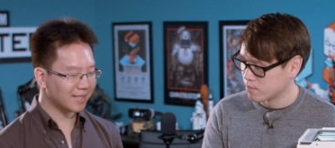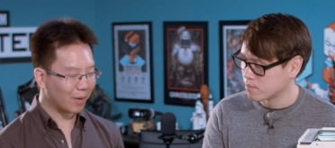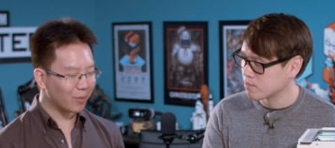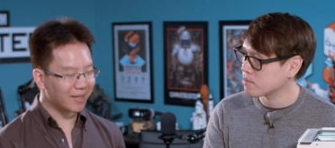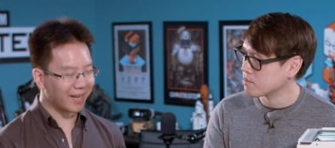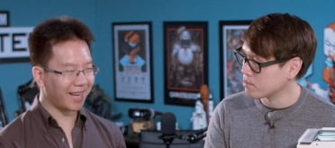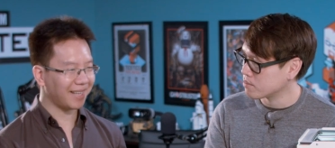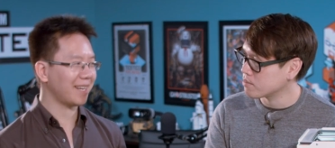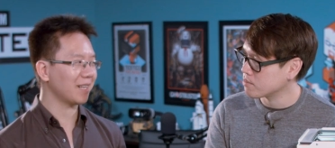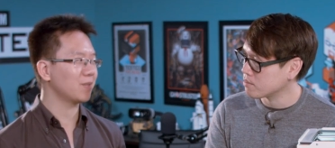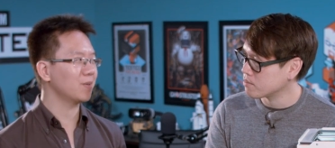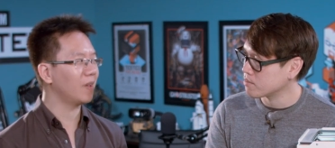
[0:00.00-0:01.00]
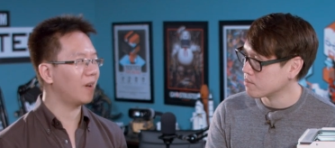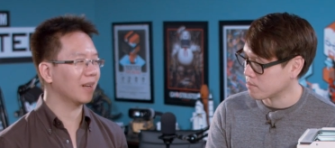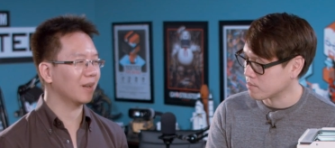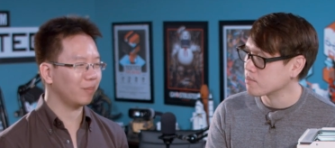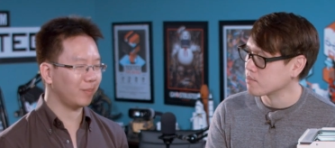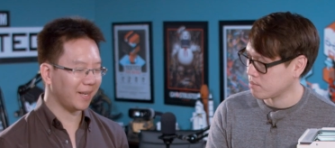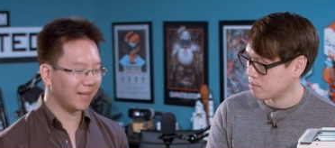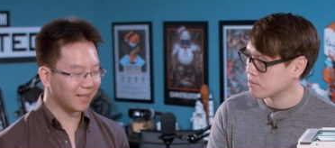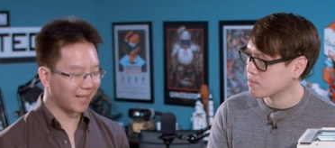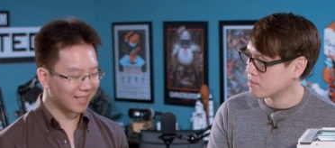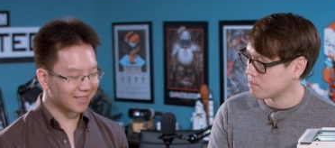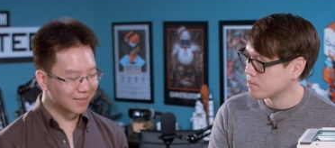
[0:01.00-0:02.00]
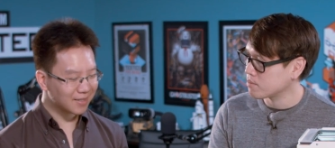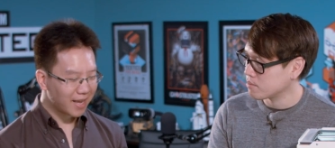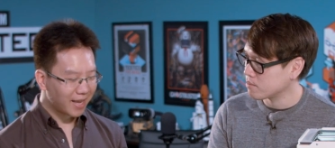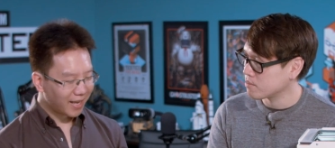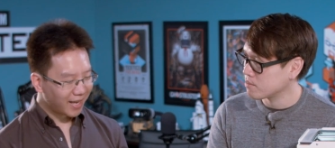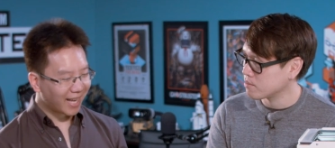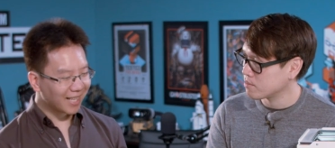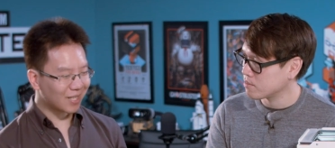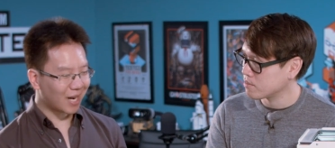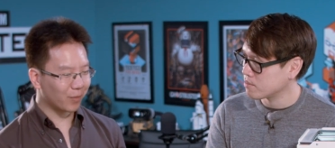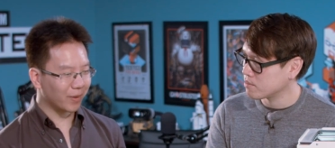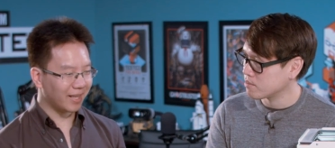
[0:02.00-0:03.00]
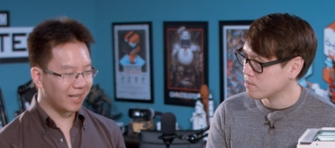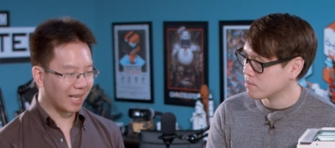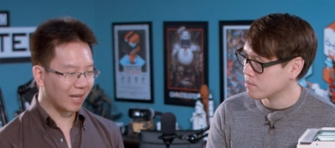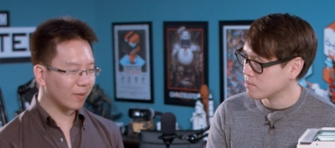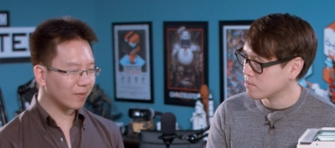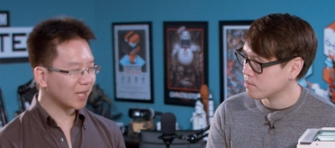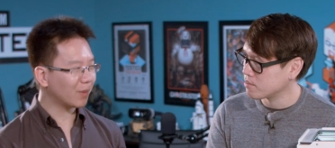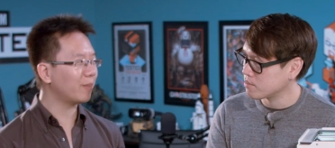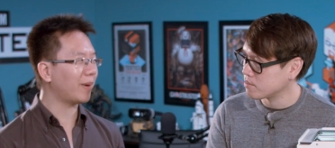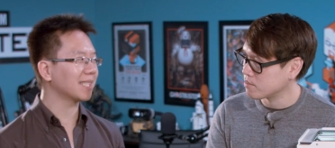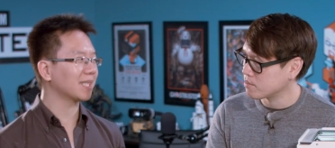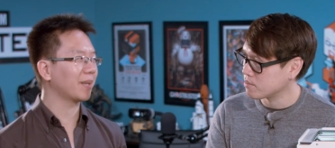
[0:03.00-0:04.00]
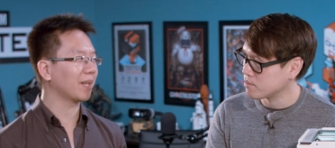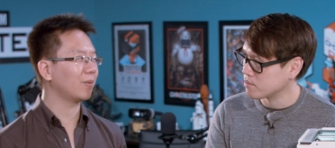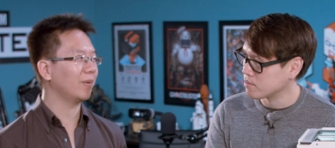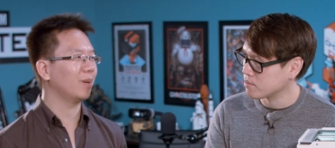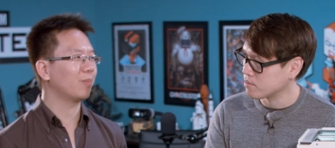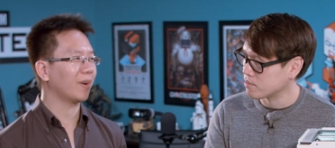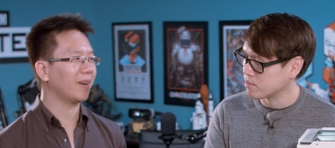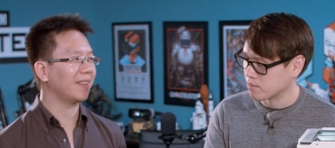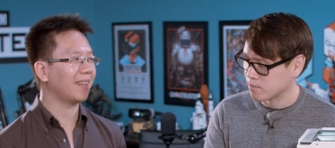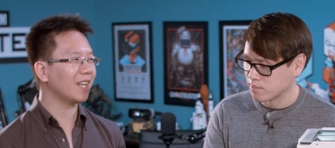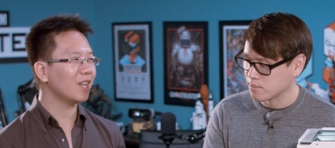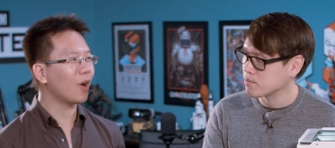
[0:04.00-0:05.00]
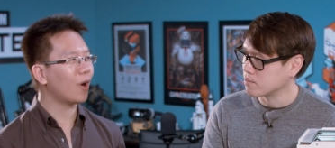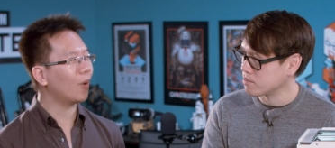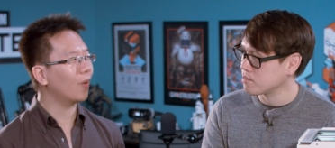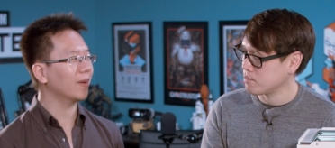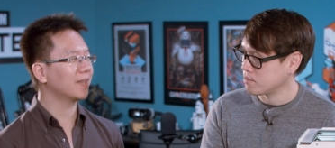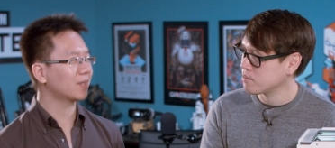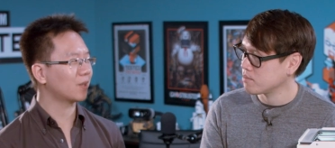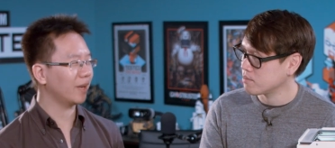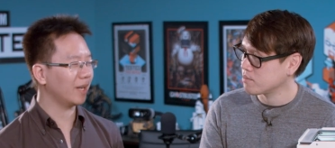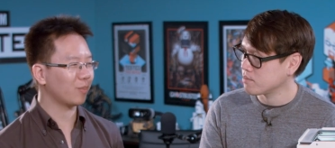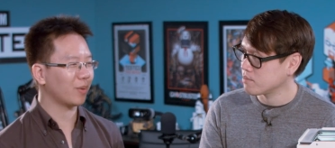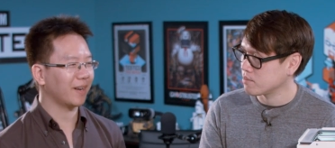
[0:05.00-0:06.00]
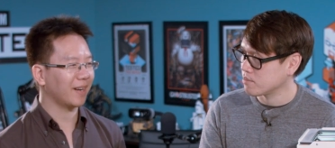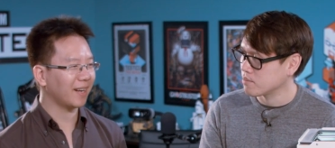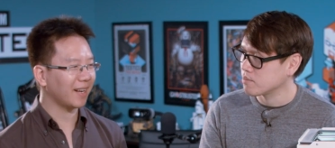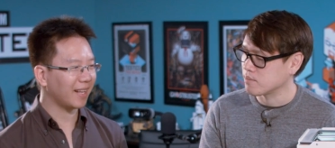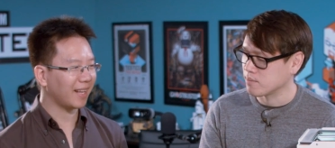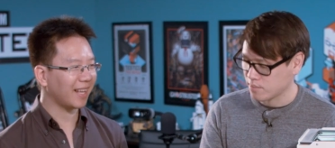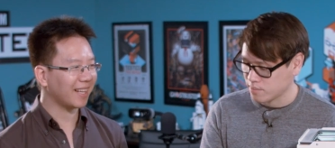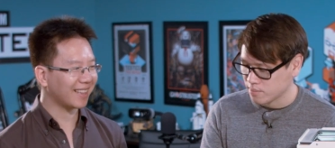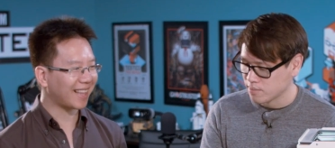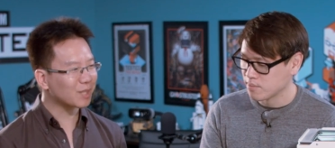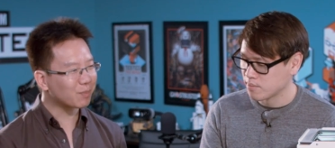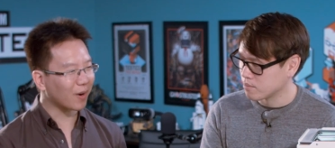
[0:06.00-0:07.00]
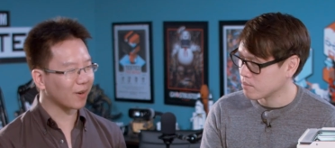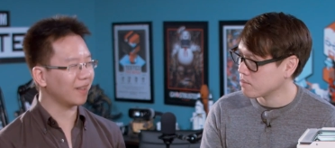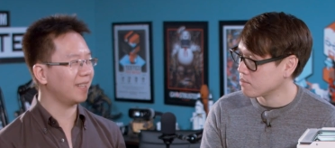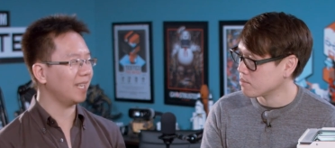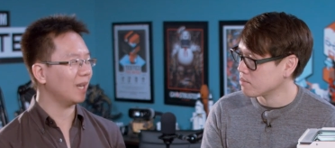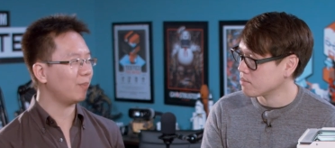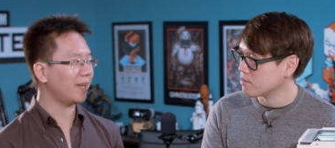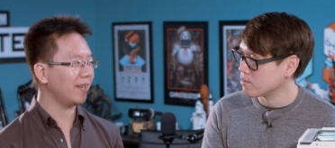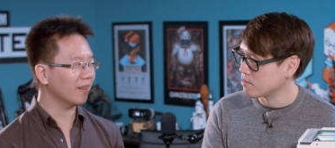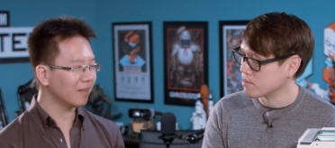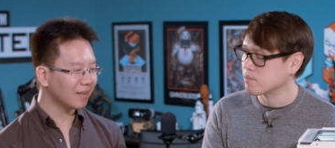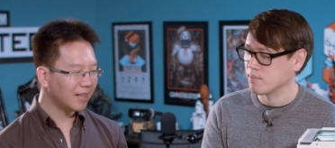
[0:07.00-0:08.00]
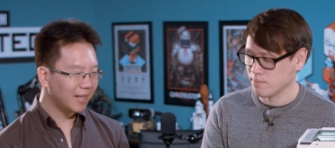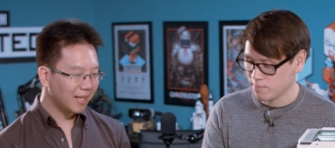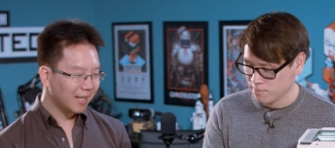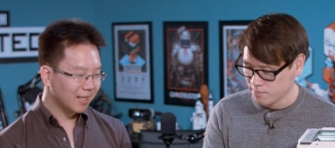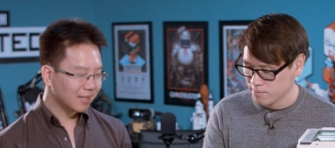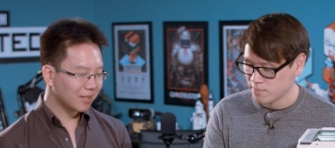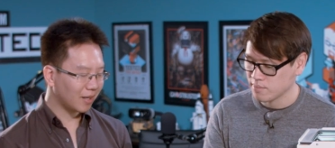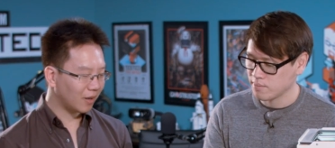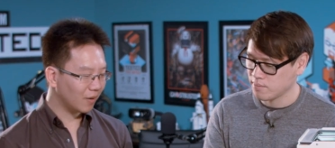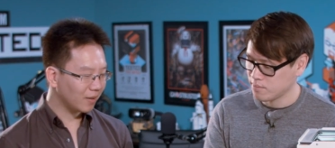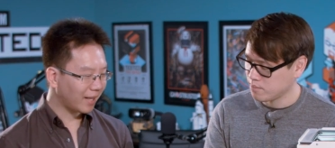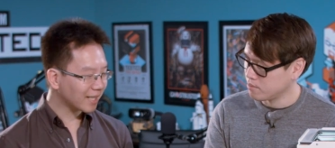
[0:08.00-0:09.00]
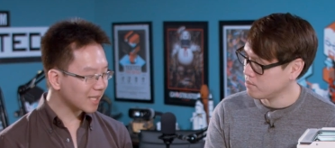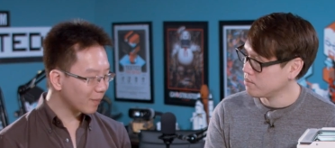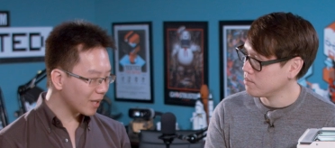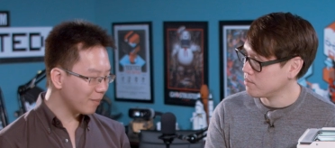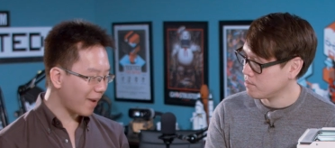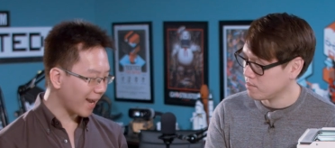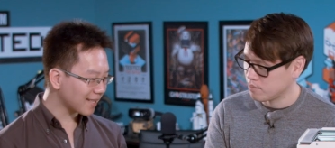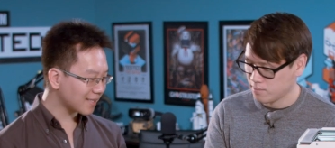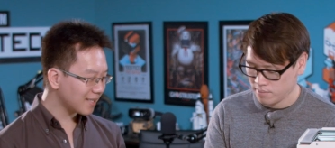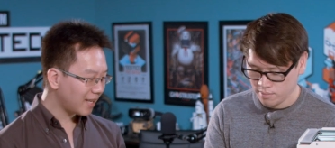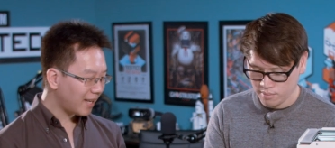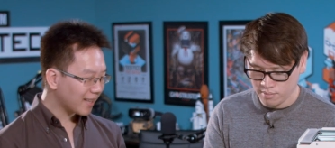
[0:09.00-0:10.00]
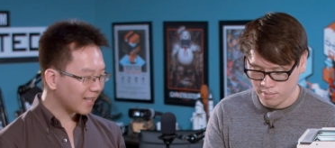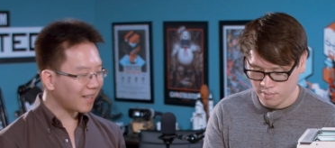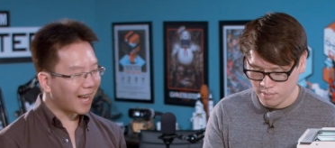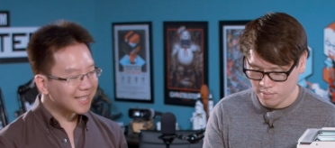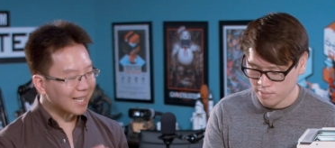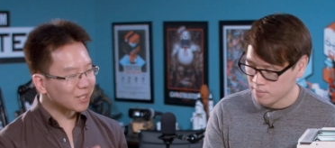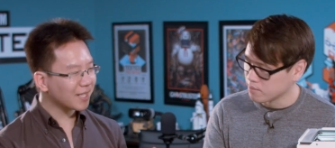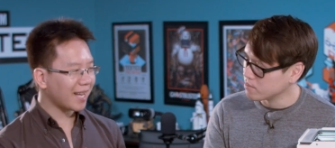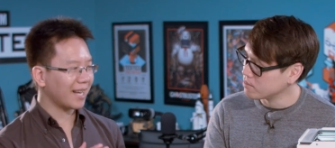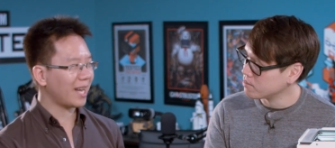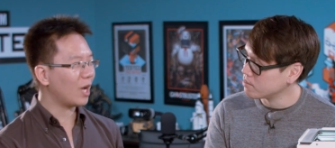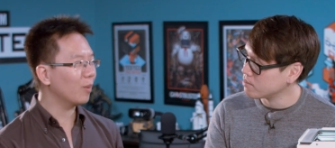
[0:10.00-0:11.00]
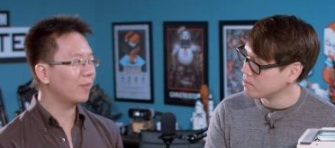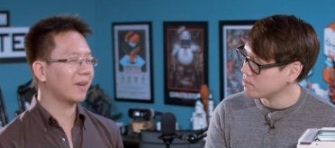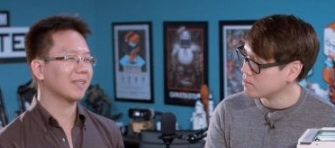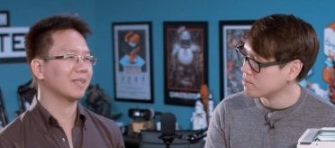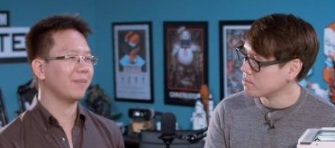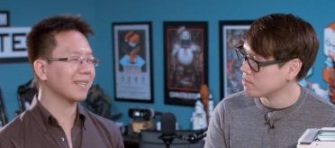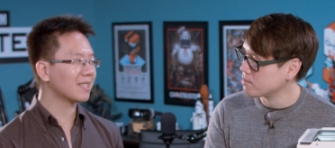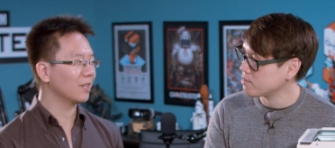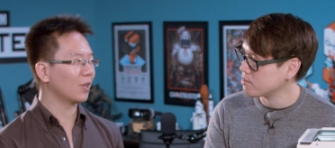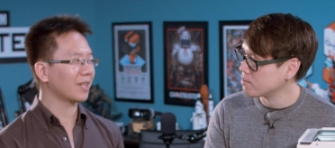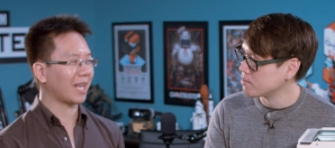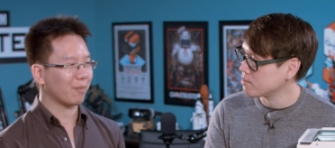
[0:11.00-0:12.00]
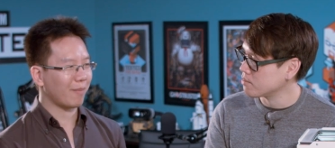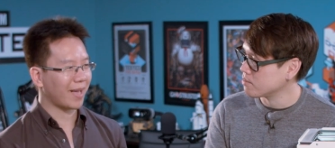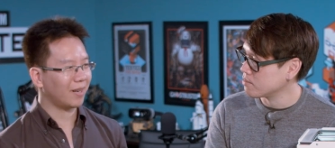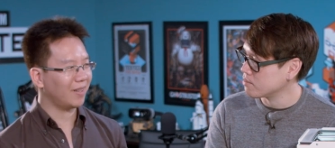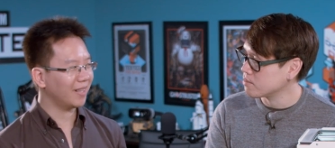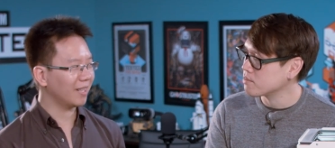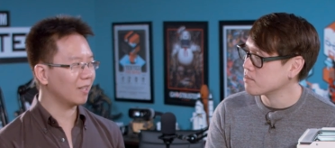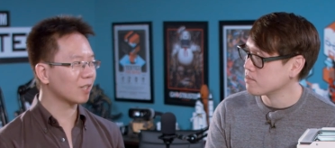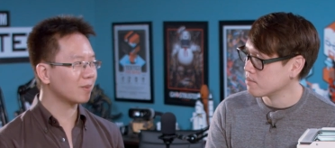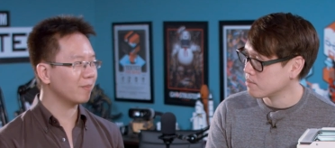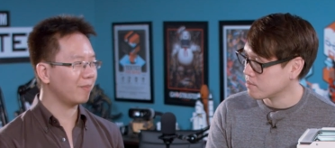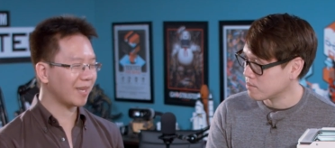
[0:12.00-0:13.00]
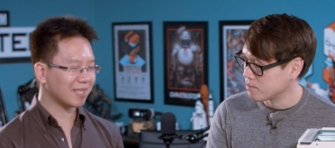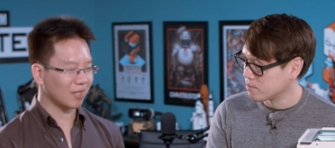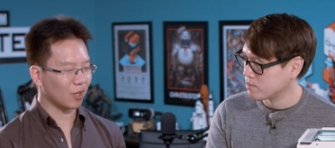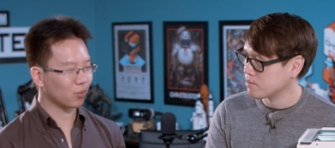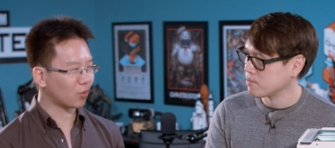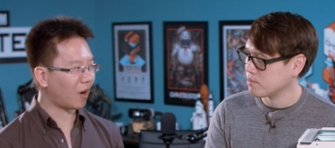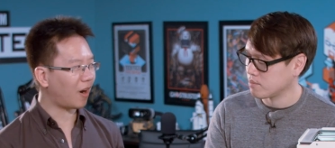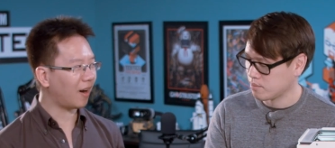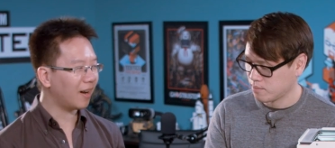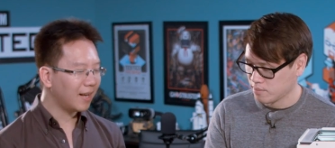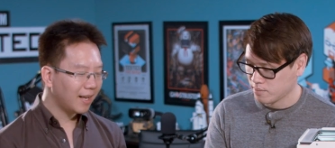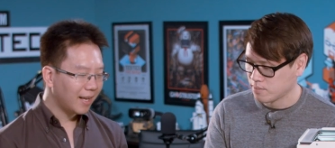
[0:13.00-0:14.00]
Speaker 1: that would a take too long, and b like it's it's not really like if someone buys something 3D printed, they know it's 3D printed, and, and that's part of the appeal. Mm-hmm. So like some of the mechs, the lines actually kind of help because it makes it look like metal. It looks makes it look raw.